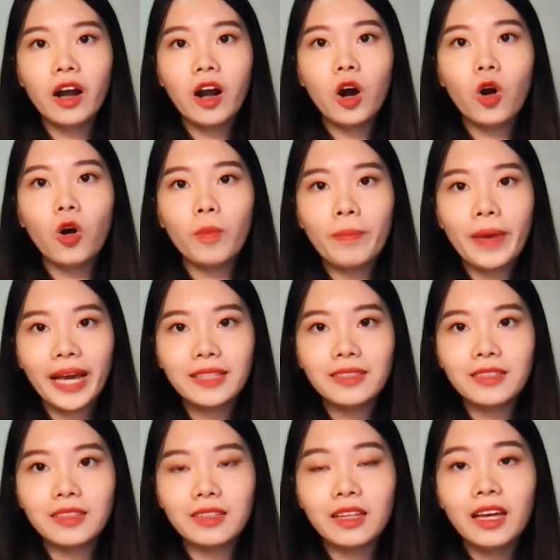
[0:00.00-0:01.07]
or
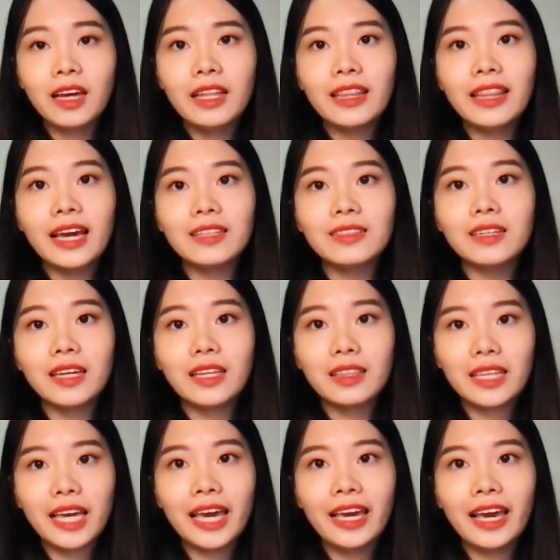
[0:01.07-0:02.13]
better than the
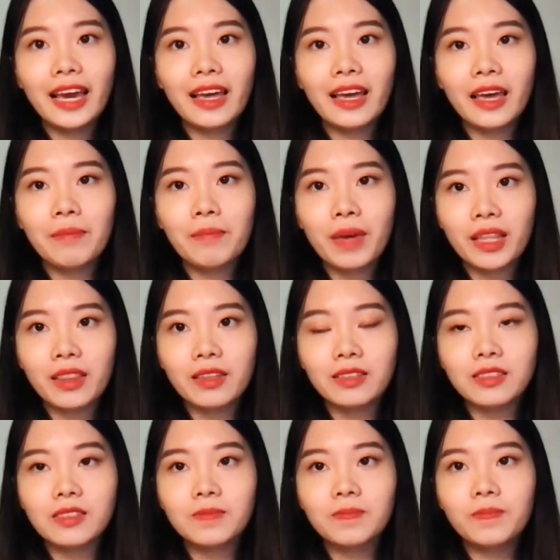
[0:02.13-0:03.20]
KNN
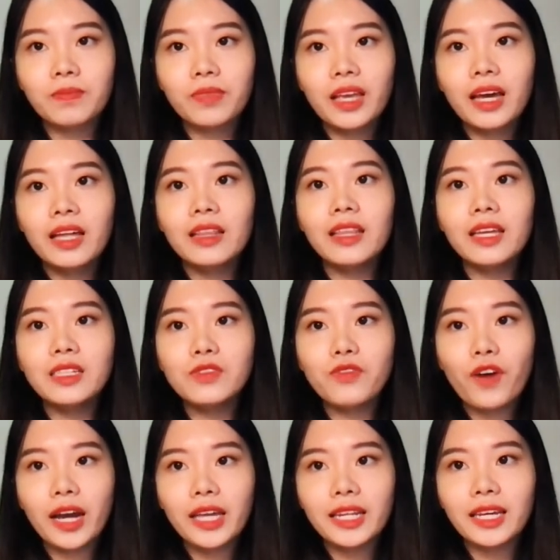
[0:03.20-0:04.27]
methods. This
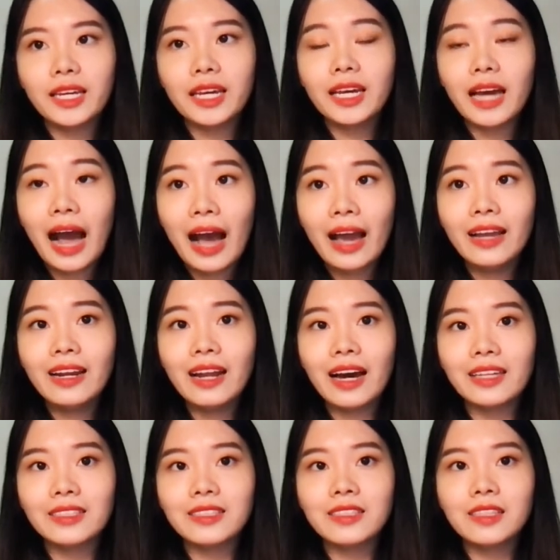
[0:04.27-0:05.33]
finding
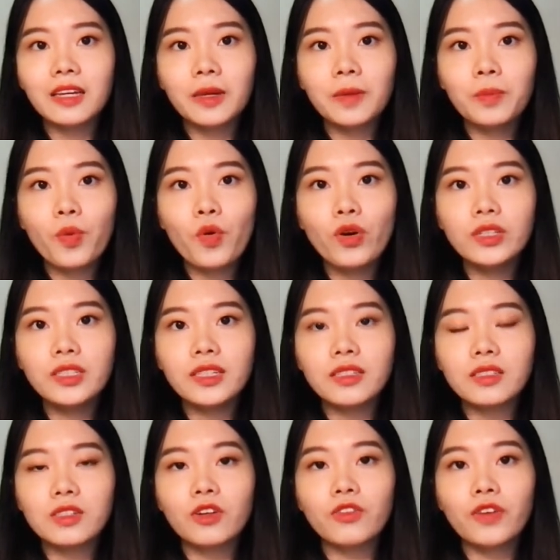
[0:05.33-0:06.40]
highlights the importance
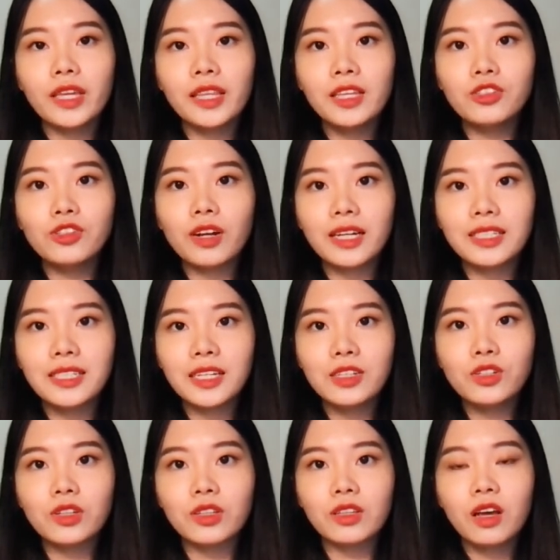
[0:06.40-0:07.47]
of
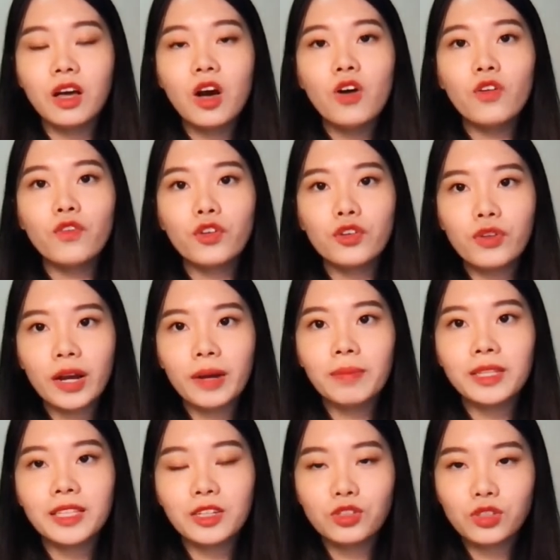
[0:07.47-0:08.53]
initialization for
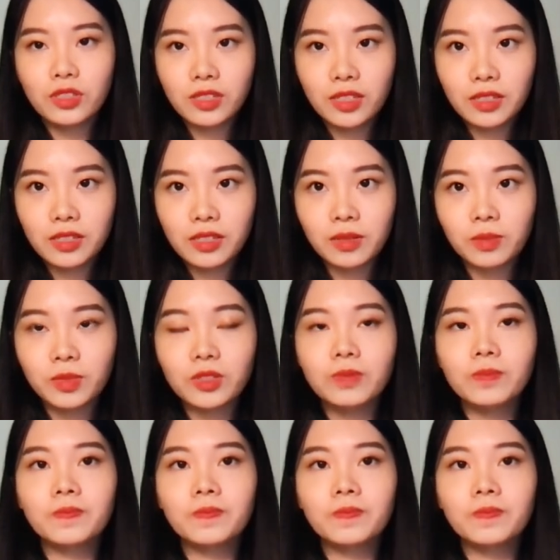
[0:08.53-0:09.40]
recommendation systems.